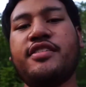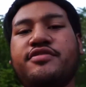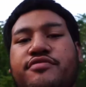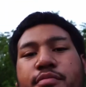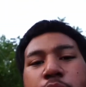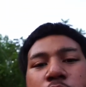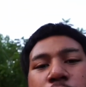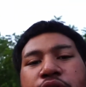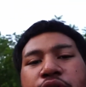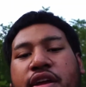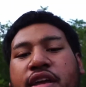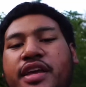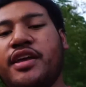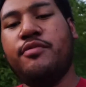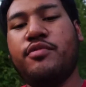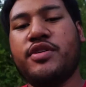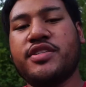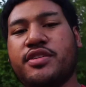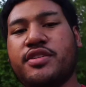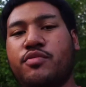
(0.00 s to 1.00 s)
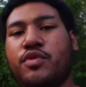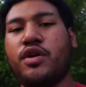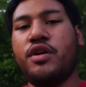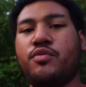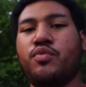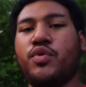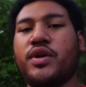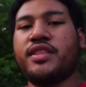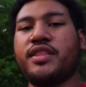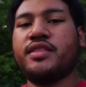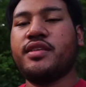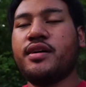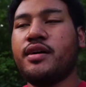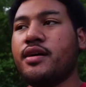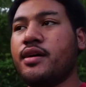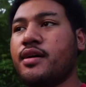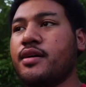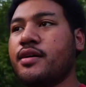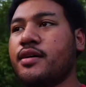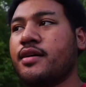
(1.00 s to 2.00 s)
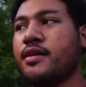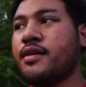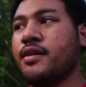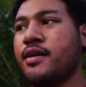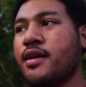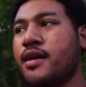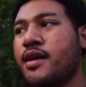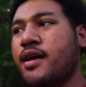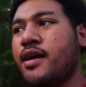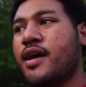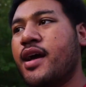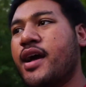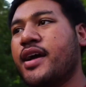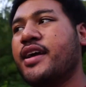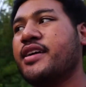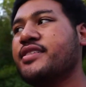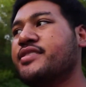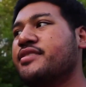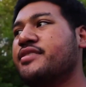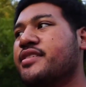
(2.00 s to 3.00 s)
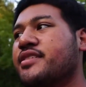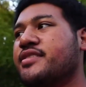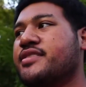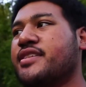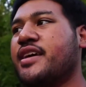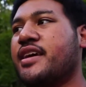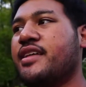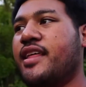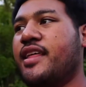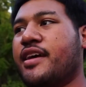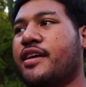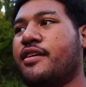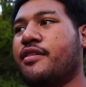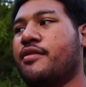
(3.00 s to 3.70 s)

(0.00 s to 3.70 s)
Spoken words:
remember, he was the one with the, I guess you could say, like,